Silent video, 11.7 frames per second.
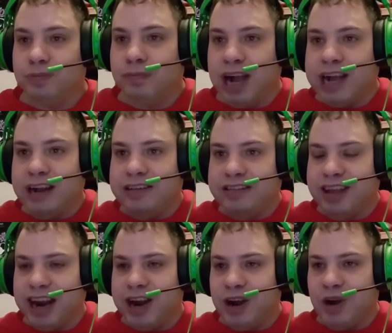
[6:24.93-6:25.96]

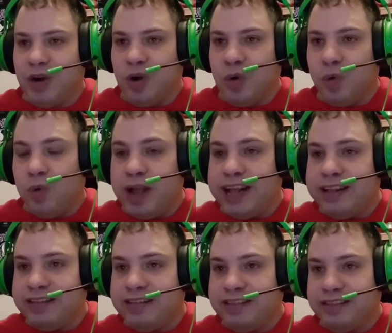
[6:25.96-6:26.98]
McIntyre
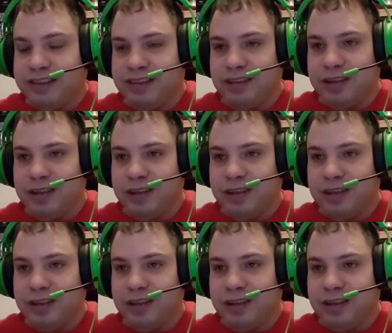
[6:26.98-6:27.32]
wins